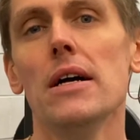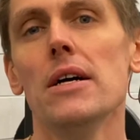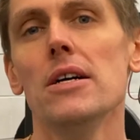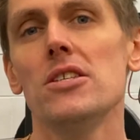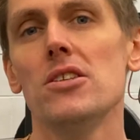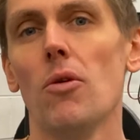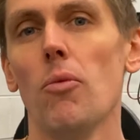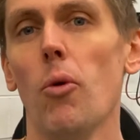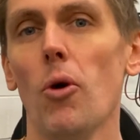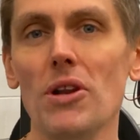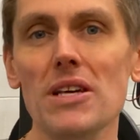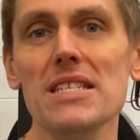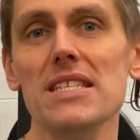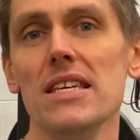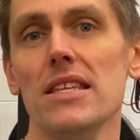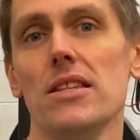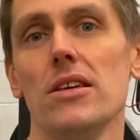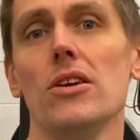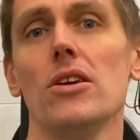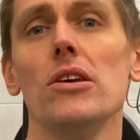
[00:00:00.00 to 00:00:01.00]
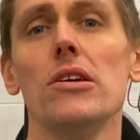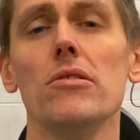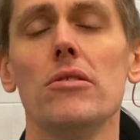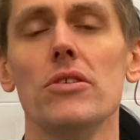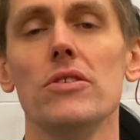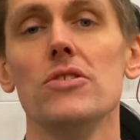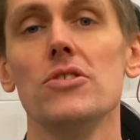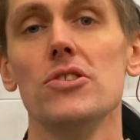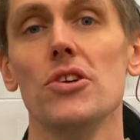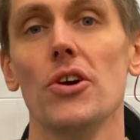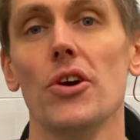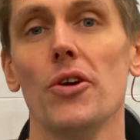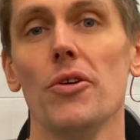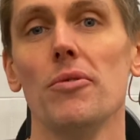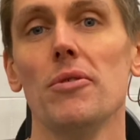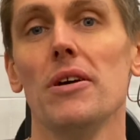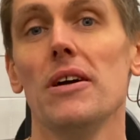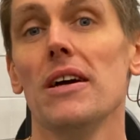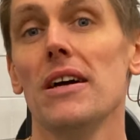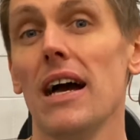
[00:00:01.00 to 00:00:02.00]
So what is it that you can do
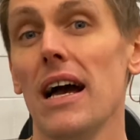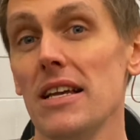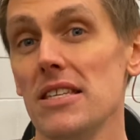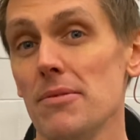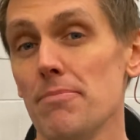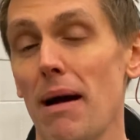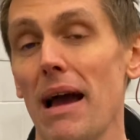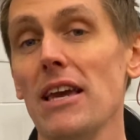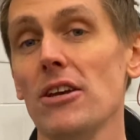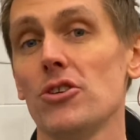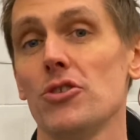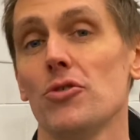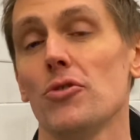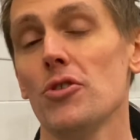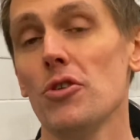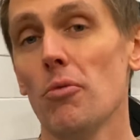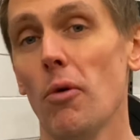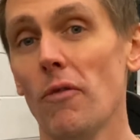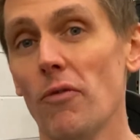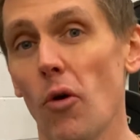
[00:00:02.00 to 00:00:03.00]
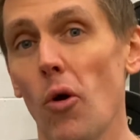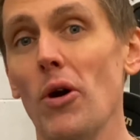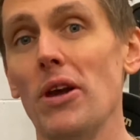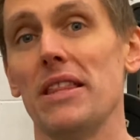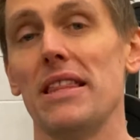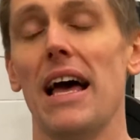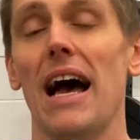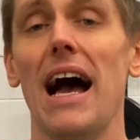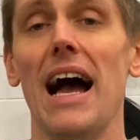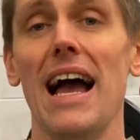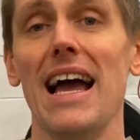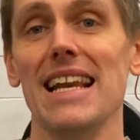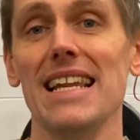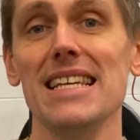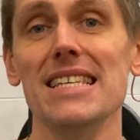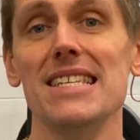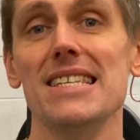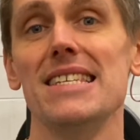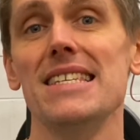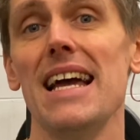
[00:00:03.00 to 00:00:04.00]
to make sure you avoid that and
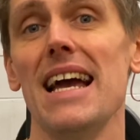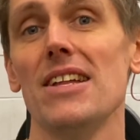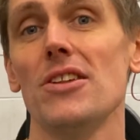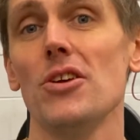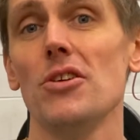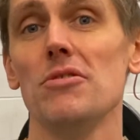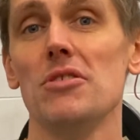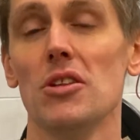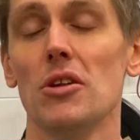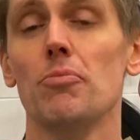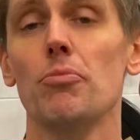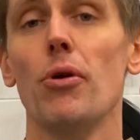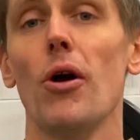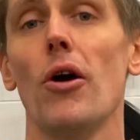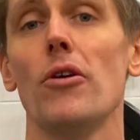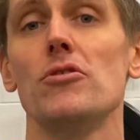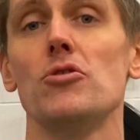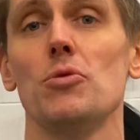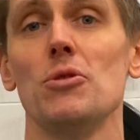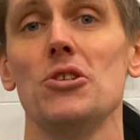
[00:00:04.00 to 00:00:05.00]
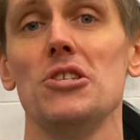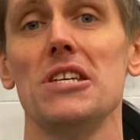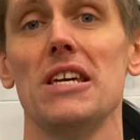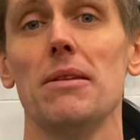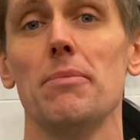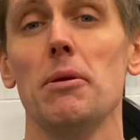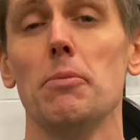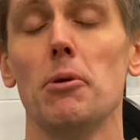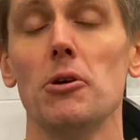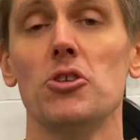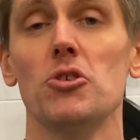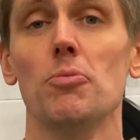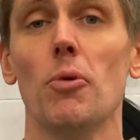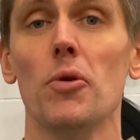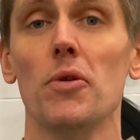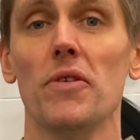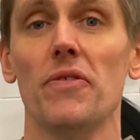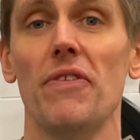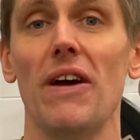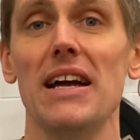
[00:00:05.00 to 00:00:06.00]
instead use an approach which is going to be much
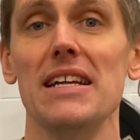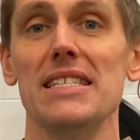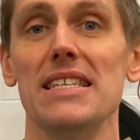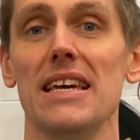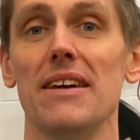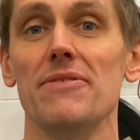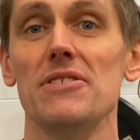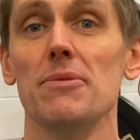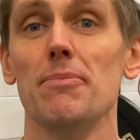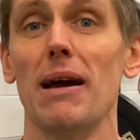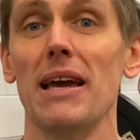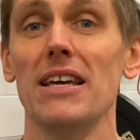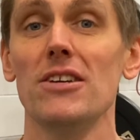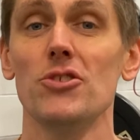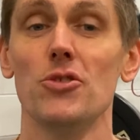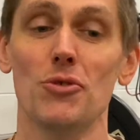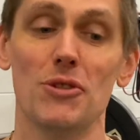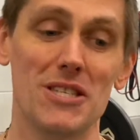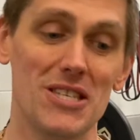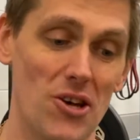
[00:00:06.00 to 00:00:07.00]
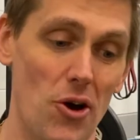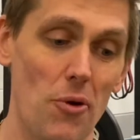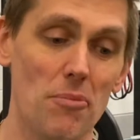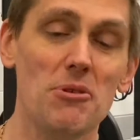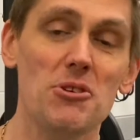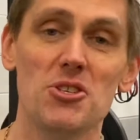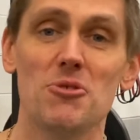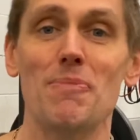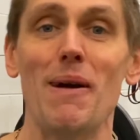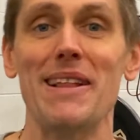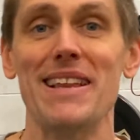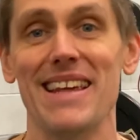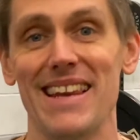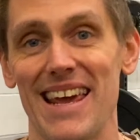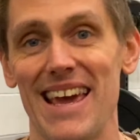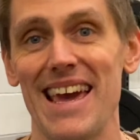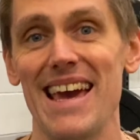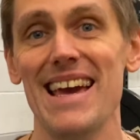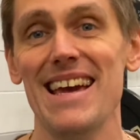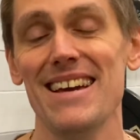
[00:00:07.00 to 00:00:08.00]
more effective to making sure the time you spend in
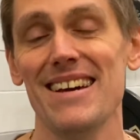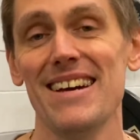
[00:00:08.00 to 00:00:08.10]
here